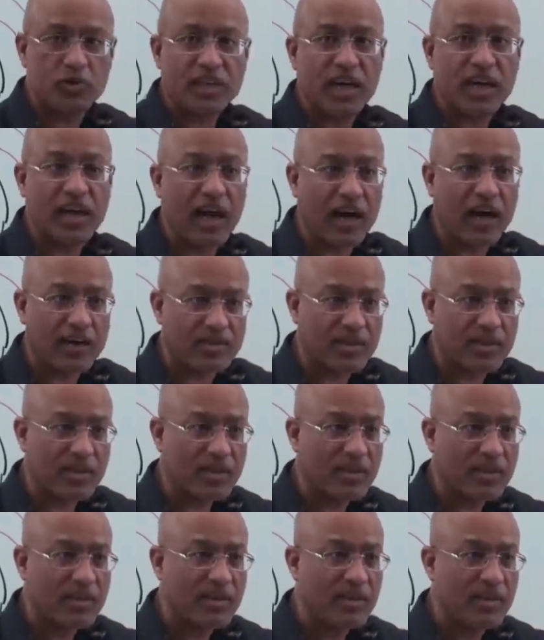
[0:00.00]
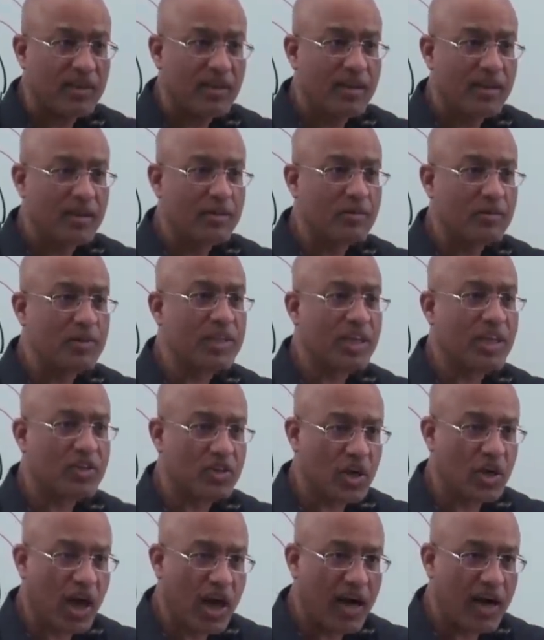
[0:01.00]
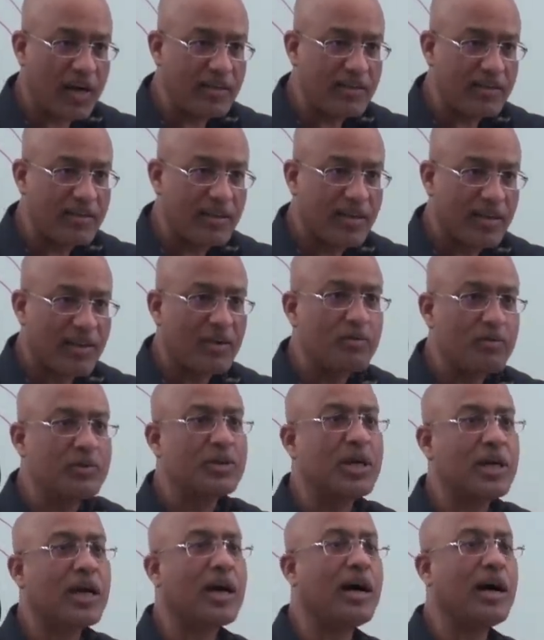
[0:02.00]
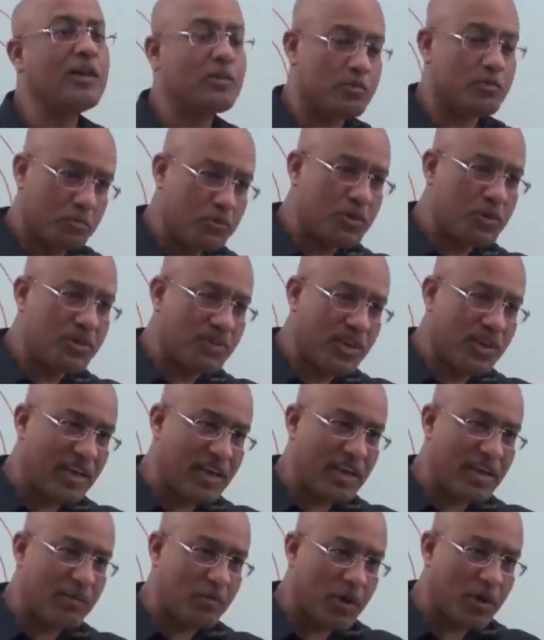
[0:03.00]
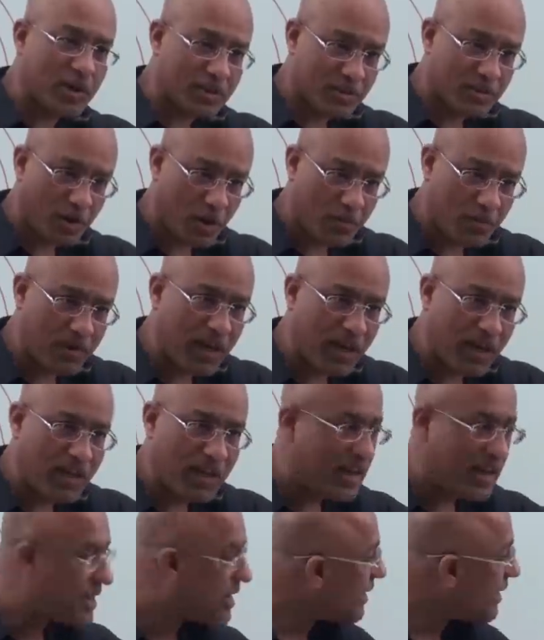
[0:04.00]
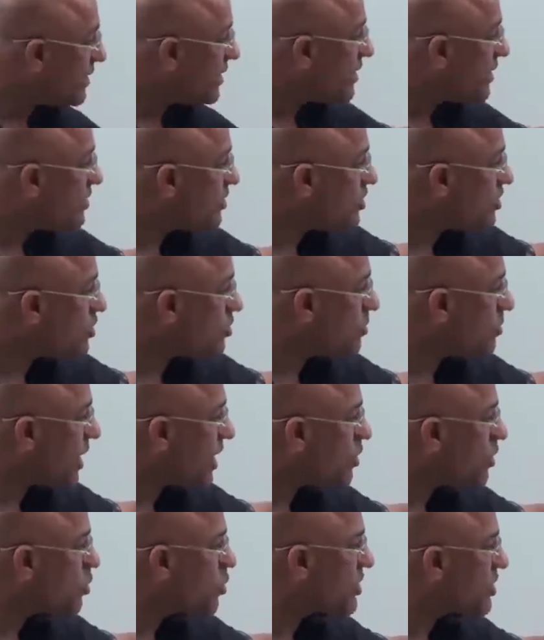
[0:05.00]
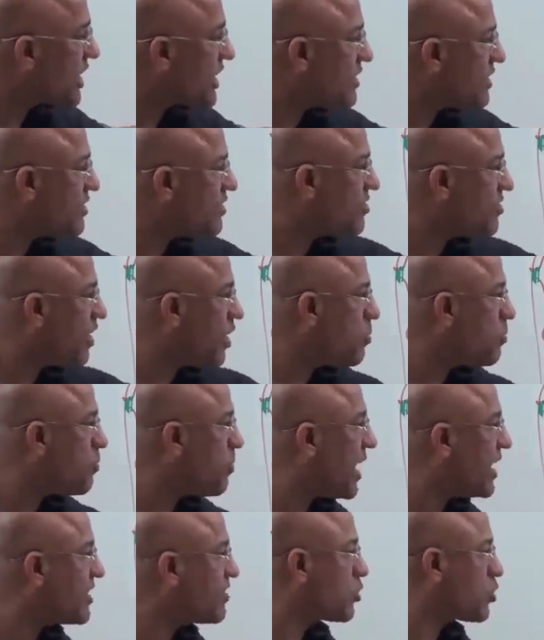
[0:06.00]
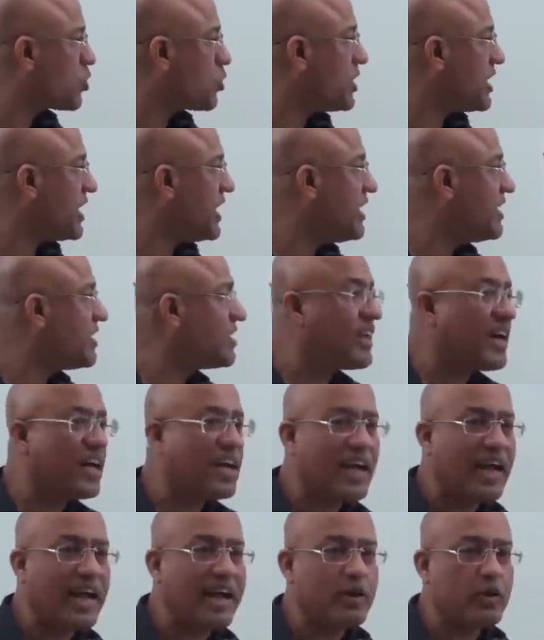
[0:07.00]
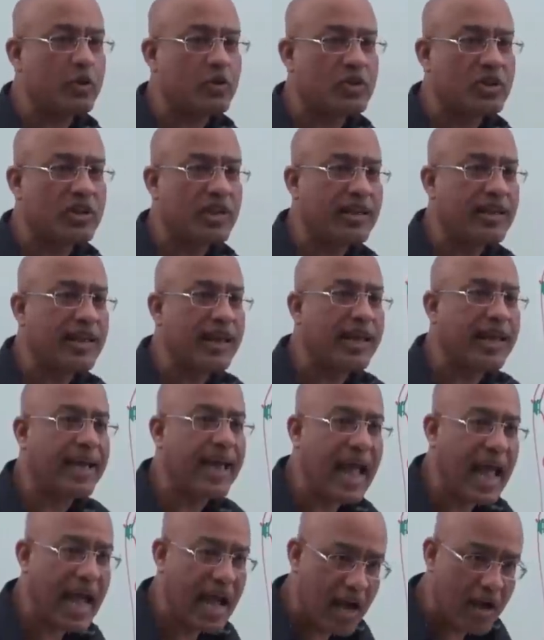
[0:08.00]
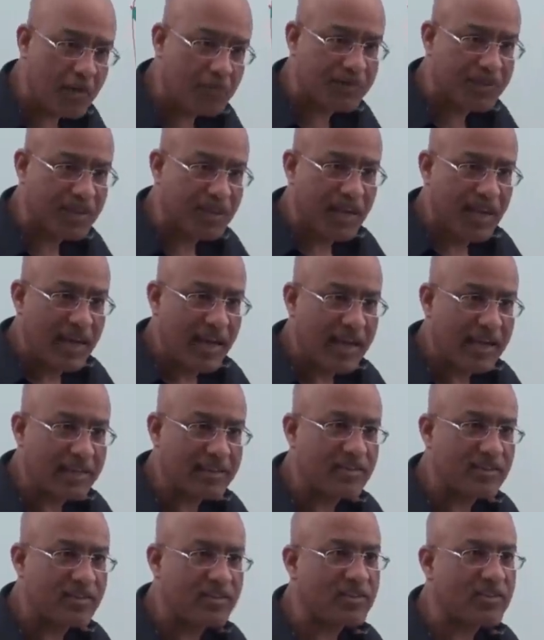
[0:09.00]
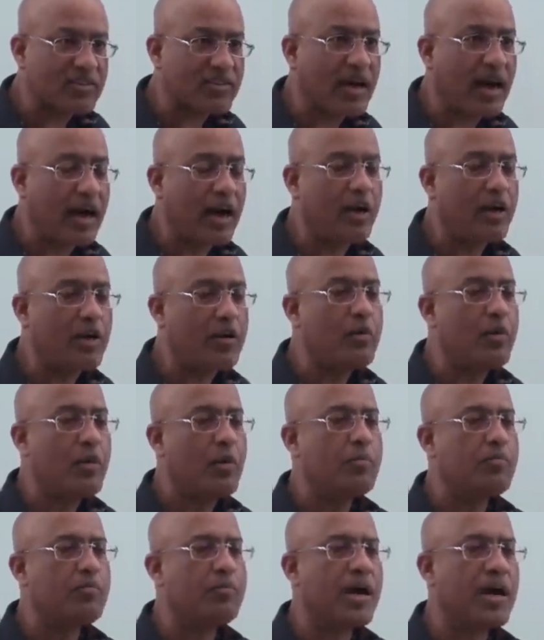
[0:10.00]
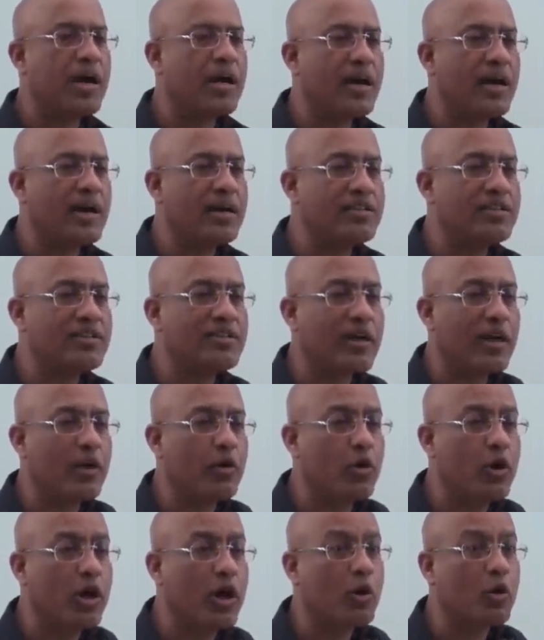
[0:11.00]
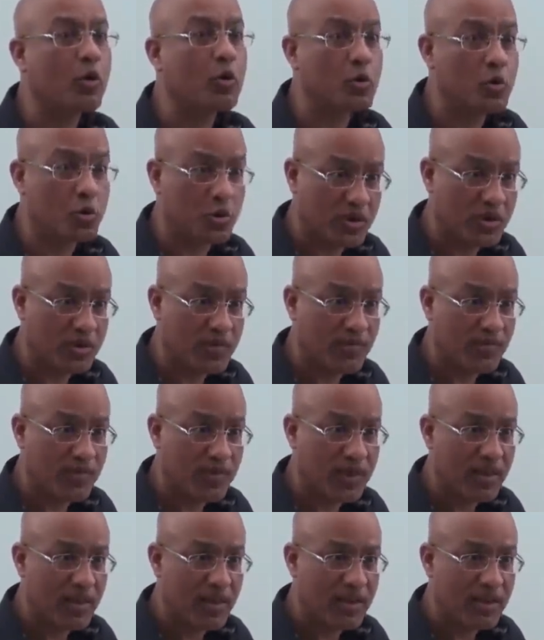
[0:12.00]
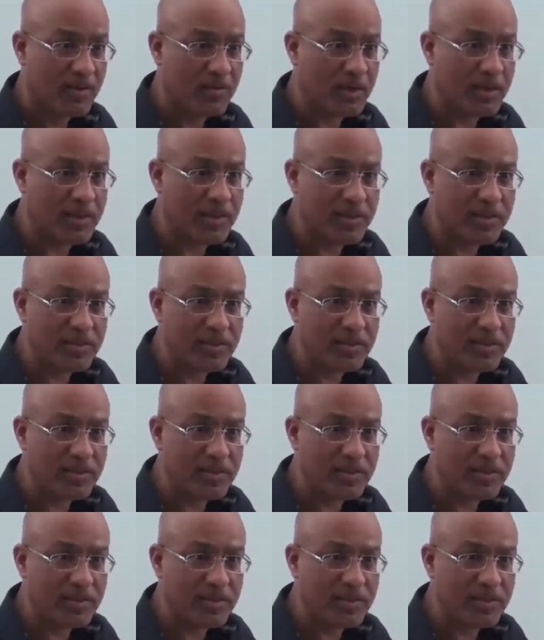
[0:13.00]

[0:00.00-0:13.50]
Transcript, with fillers: which are larger, which are charged, which are uh, we say water soluble, right? These molecules can easily pass through interendothelial gaps, and this is called paracellular route. What is